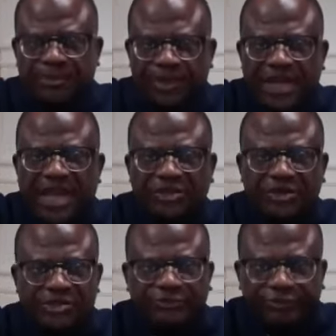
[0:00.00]

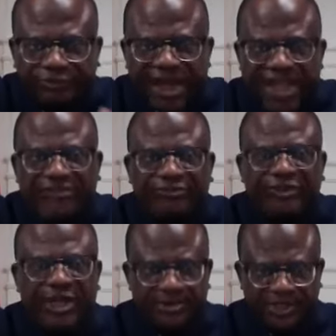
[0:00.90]
gathers 5
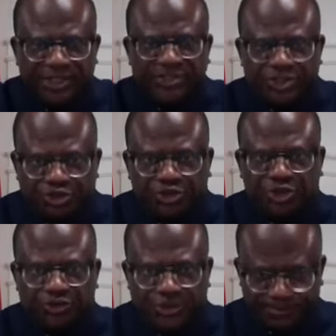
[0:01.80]

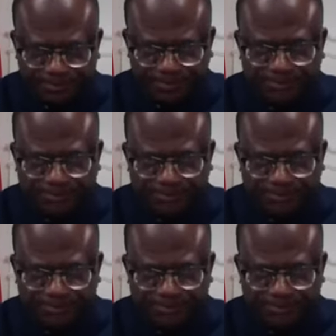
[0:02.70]
institutions,